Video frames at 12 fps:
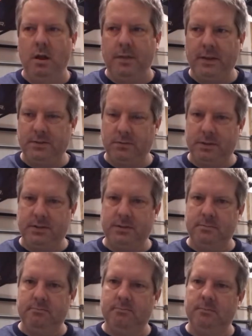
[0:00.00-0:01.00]
thanks for
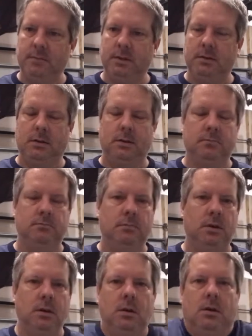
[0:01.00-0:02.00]
listening, and
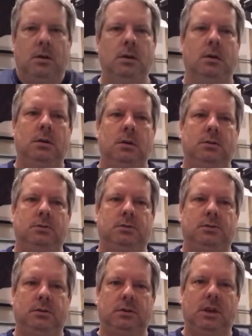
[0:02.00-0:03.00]

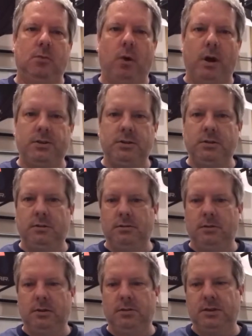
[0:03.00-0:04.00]
just keep watching
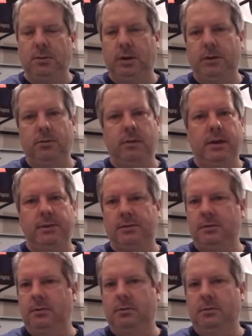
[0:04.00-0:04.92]
and see what I do next.